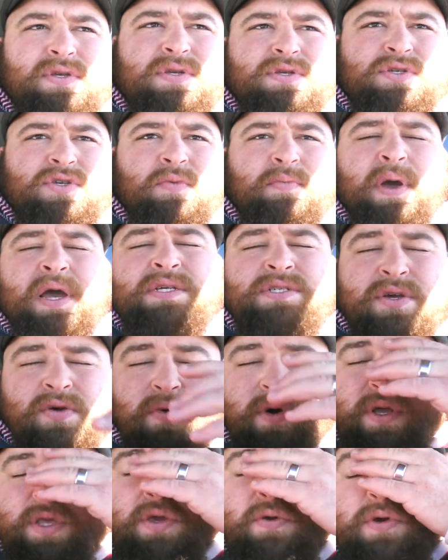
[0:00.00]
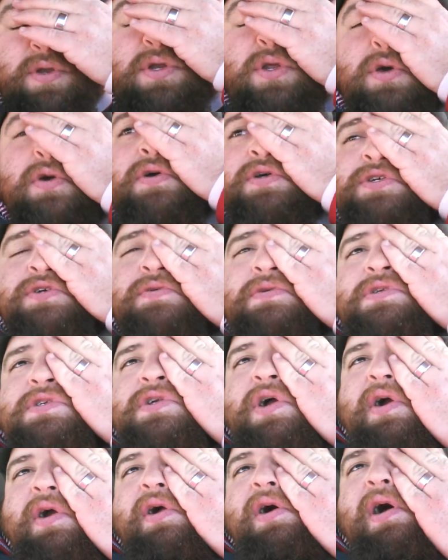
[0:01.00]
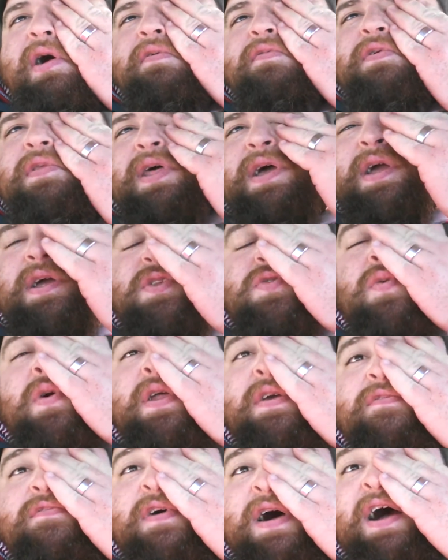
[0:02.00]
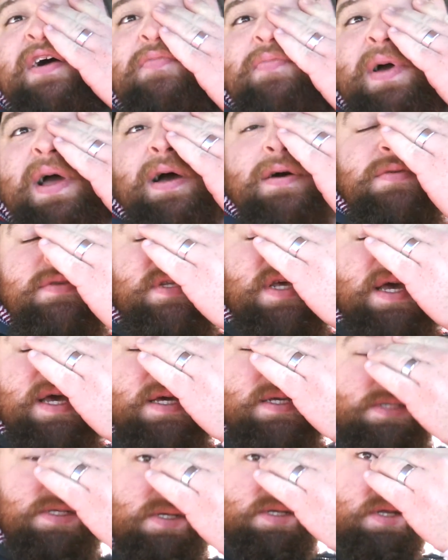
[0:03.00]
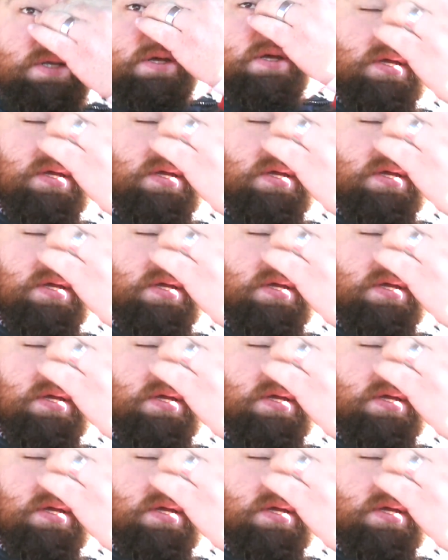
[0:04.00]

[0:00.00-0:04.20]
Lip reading: So basically what you would do is you would start off with like a 25-pound test,